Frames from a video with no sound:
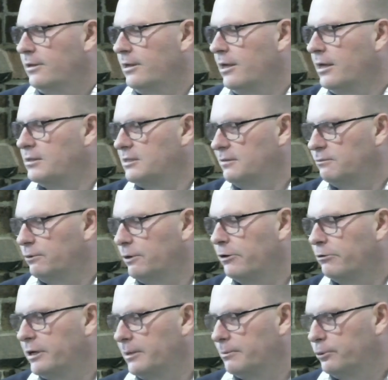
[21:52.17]
as if we're
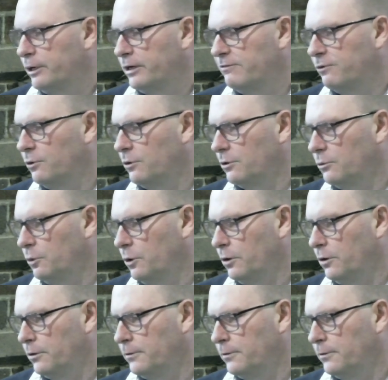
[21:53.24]
in a pre-fallen world.